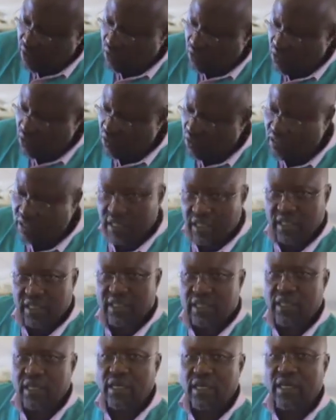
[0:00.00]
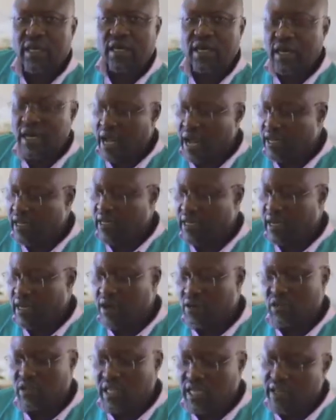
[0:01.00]
All these are the
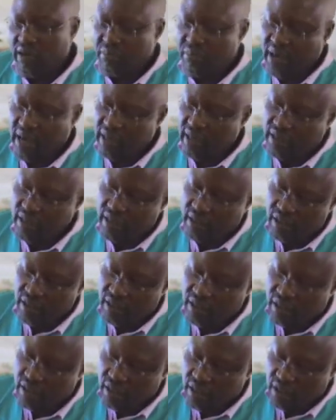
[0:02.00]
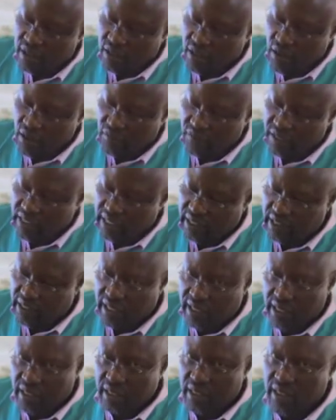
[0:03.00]
outside part of the
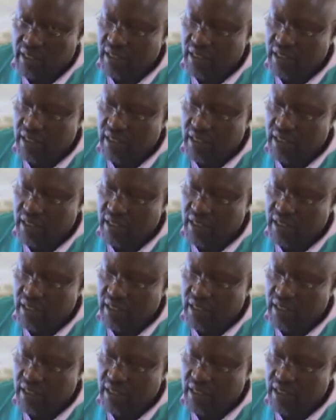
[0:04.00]
teeth.